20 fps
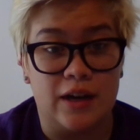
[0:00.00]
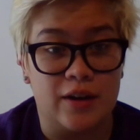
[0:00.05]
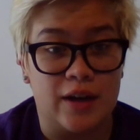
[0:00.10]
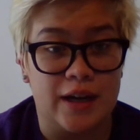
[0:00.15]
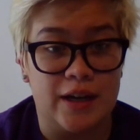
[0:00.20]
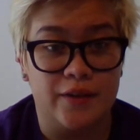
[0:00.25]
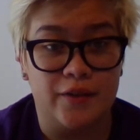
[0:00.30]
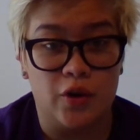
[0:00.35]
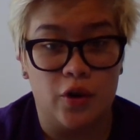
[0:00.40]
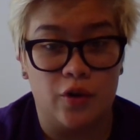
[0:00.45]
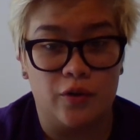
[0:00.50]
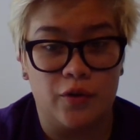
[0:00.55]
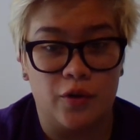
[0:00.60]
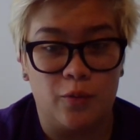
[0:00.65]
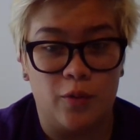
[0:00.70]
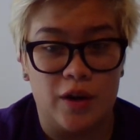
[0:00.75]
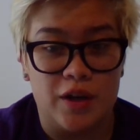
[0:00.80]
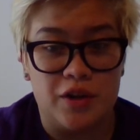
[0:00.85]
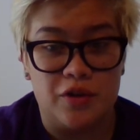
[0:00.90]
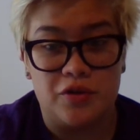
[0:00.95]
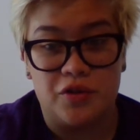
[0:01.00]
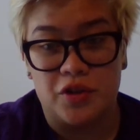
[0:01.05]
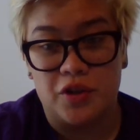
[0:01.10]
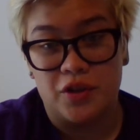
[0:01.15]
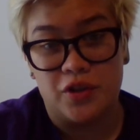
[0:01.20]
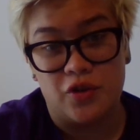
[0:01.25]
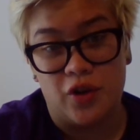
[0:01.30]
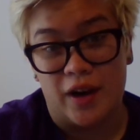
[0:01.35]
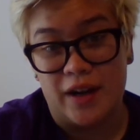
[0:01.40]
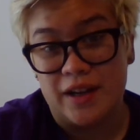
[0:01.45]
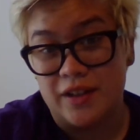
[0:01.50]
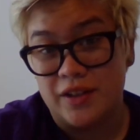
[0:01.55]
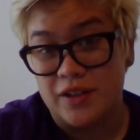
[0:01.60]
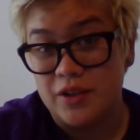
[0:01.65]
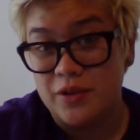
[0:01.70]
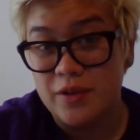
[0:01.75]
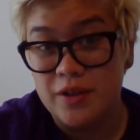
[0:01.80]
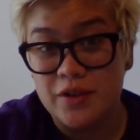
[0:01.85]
kind of go over what you should try to do